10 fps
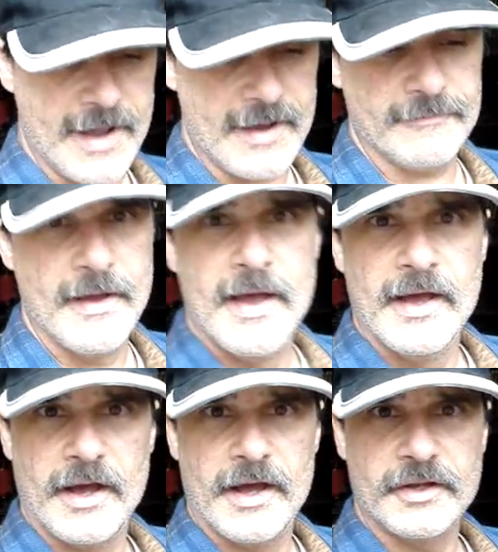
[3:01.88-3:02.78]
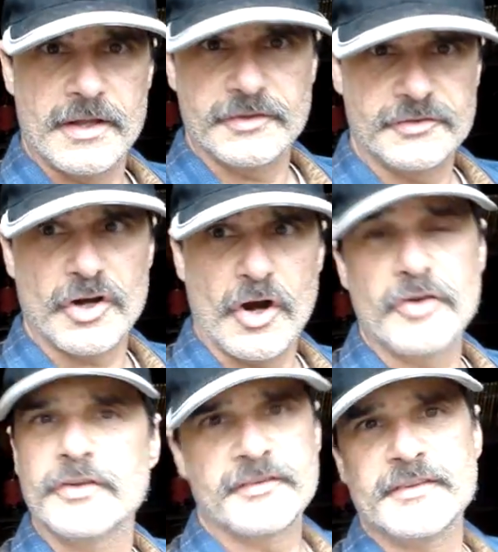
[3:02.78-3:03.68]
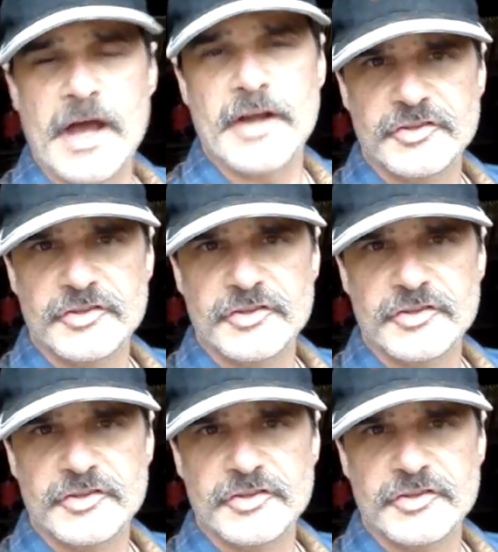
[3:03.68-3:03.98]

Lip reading: have a charger that's not